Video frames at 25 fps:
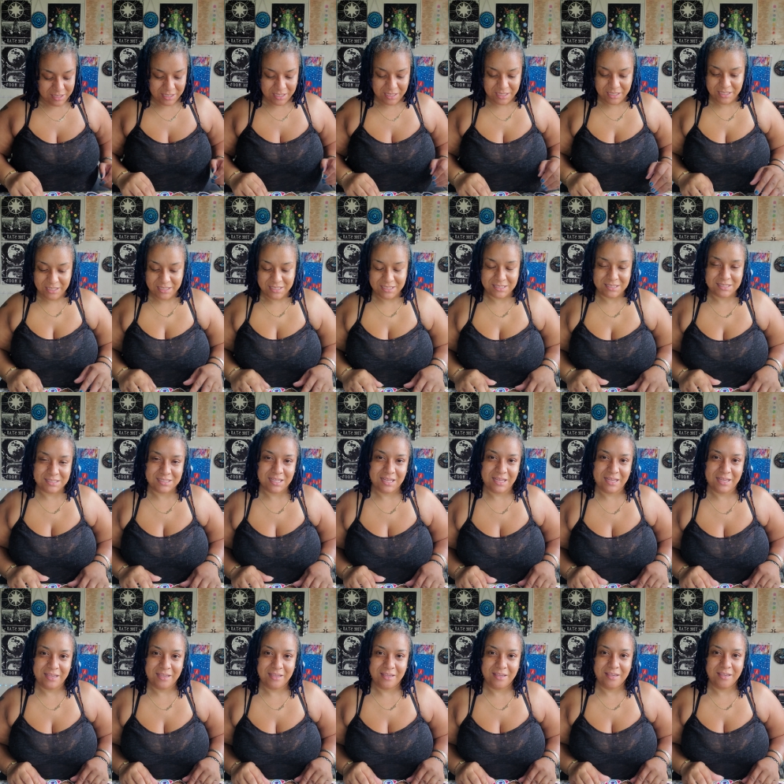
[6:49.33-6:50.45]
and it's
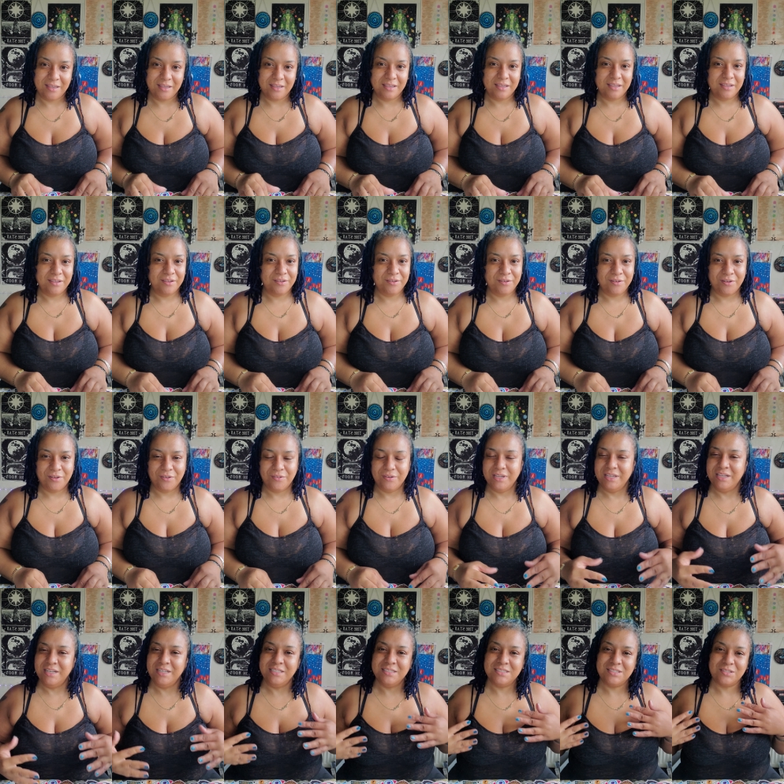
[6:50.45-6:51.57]
like you know
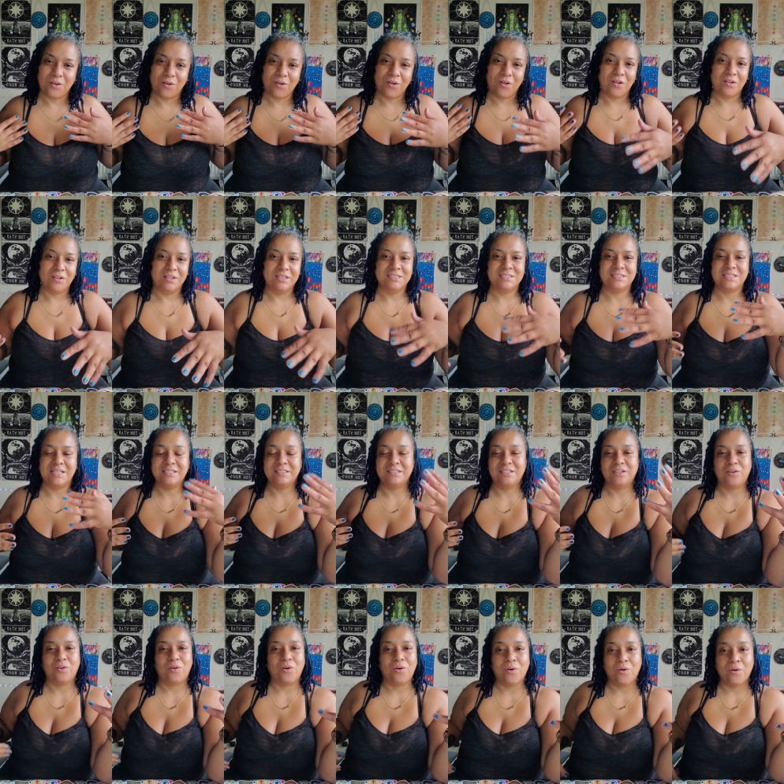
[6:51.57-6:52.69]
and it's all it's like
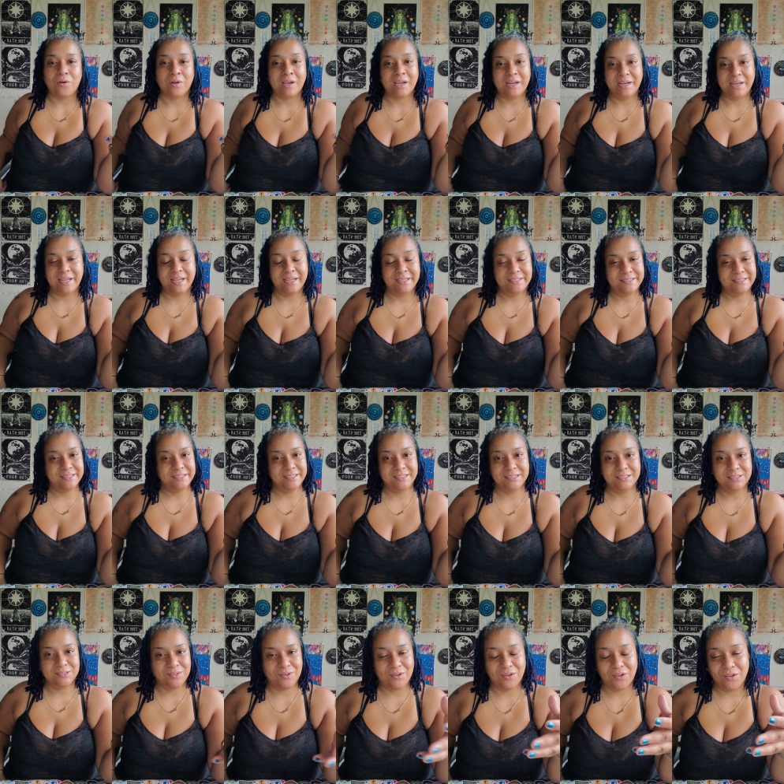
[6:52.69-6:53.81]
they're all connected
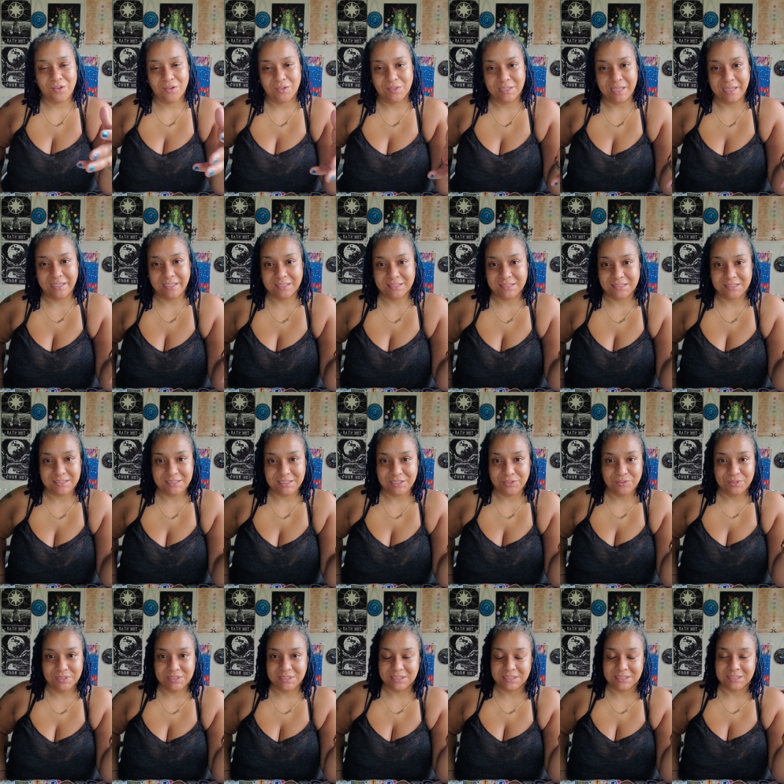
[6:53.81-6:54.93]
it's all like a
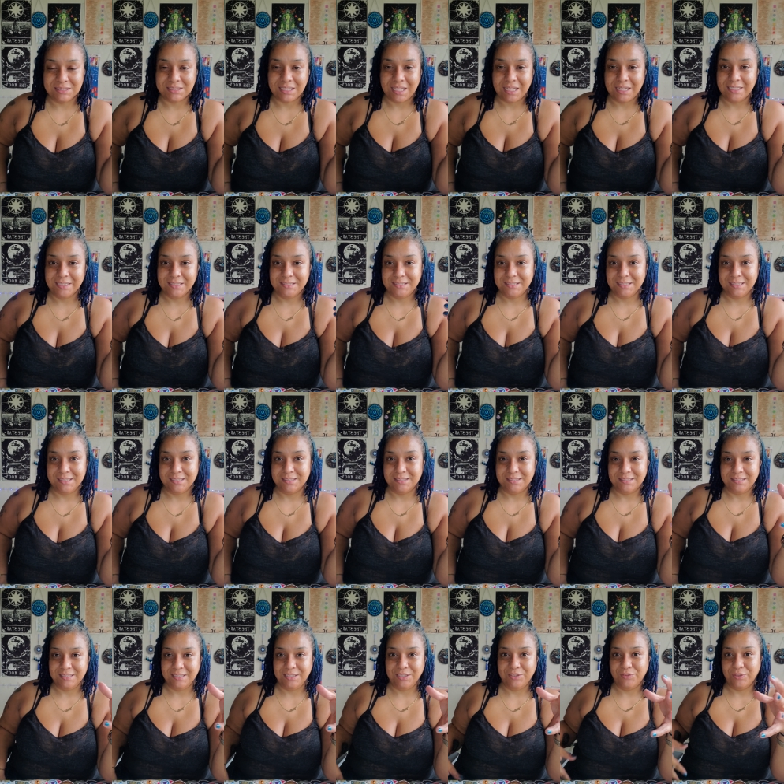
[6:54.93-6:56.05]
secret society a
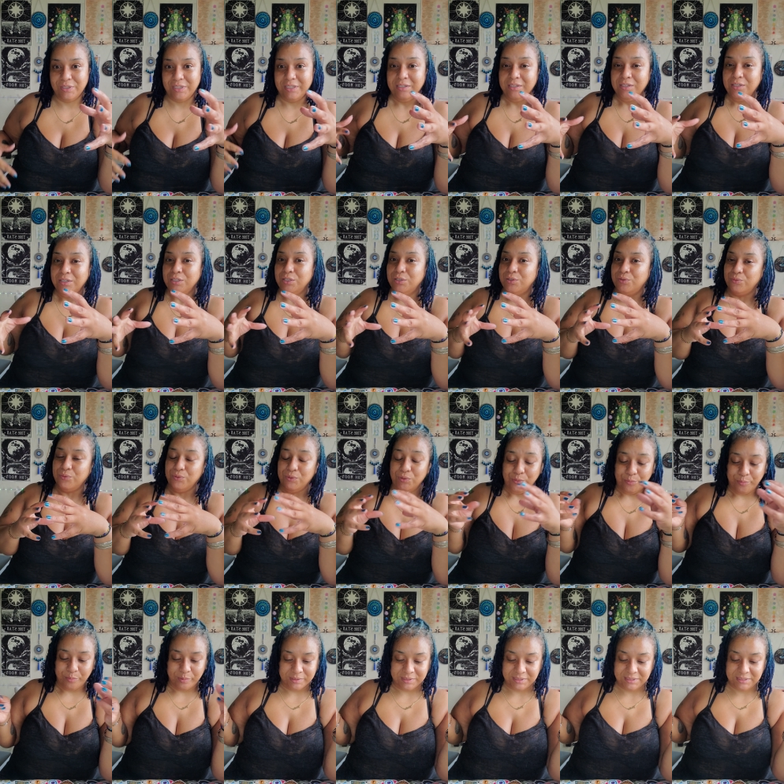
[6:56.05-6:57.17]
secret
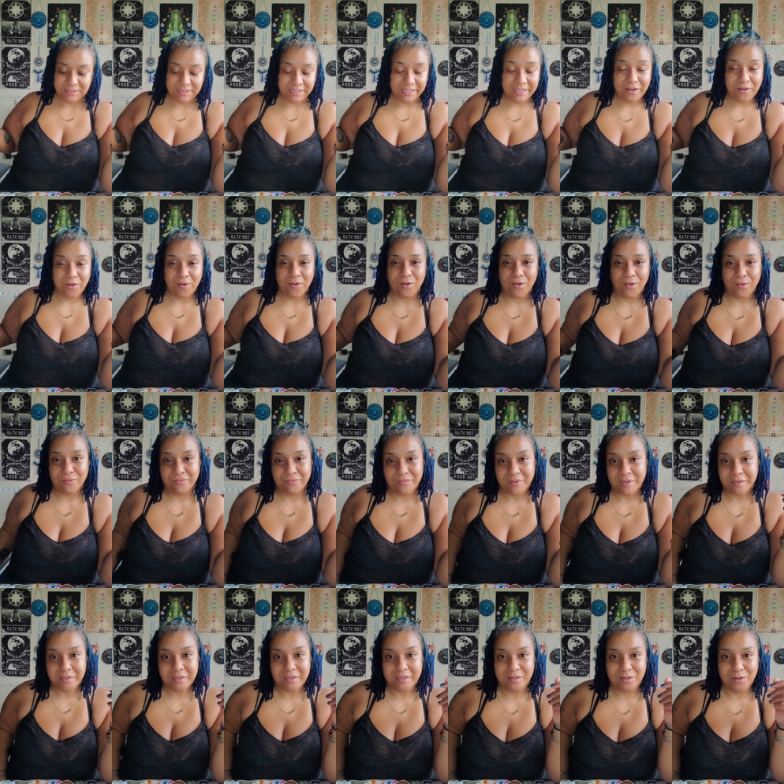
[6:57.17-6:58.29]
group they all
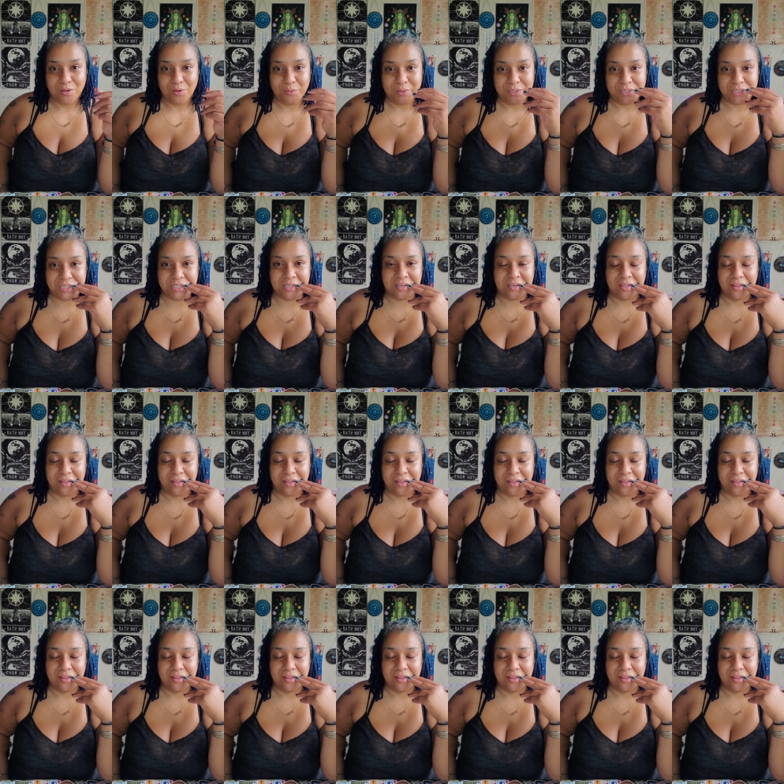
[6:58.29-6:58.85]
fucking know each